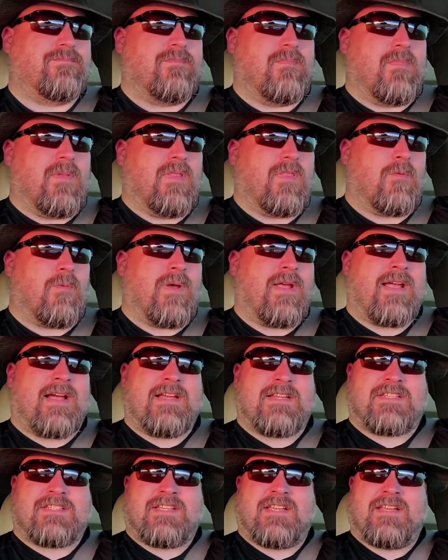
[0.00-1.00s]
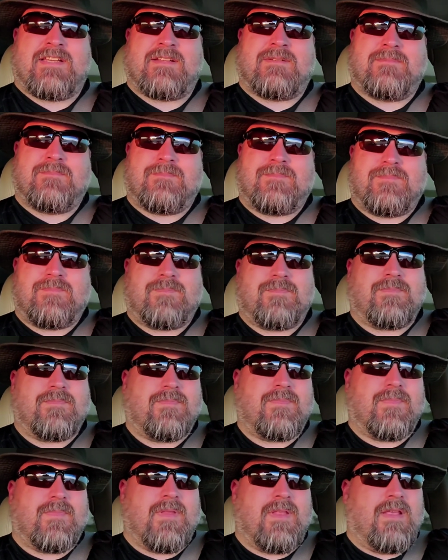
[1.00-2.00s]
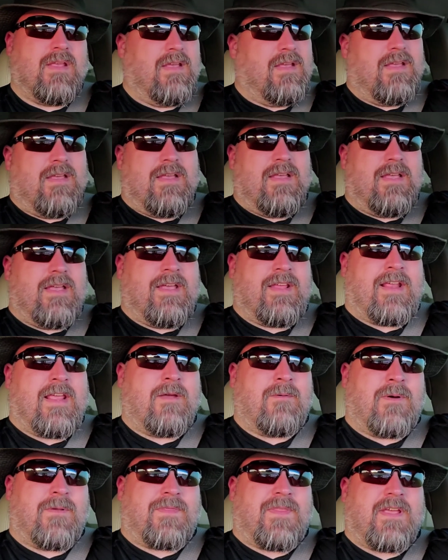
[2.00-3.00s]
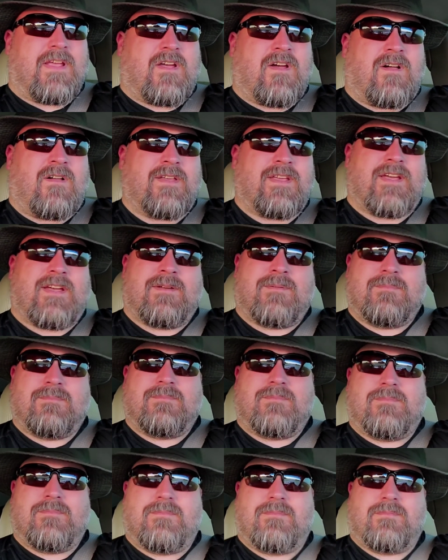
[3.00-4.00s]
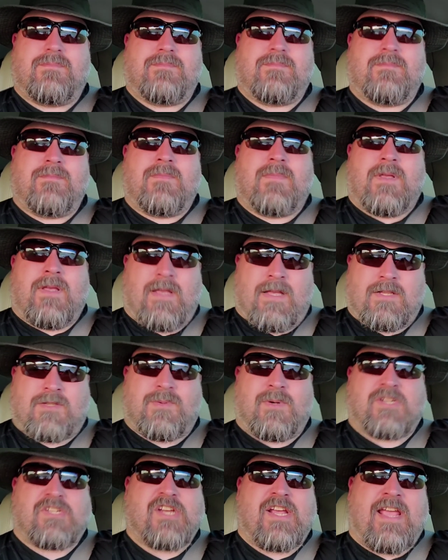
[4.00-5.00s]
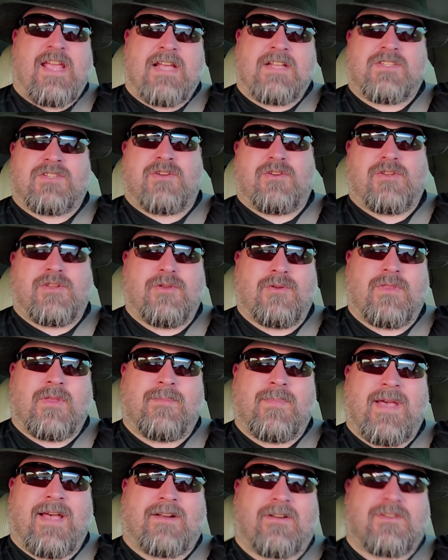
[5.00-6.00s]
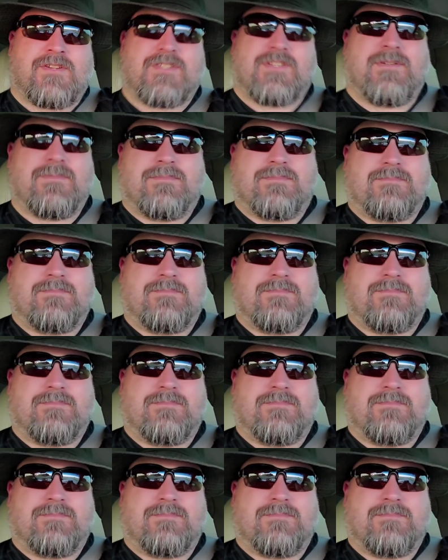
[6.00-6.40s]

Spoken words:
The way I see it, it ain't what they call you. It's what you answer to that matters.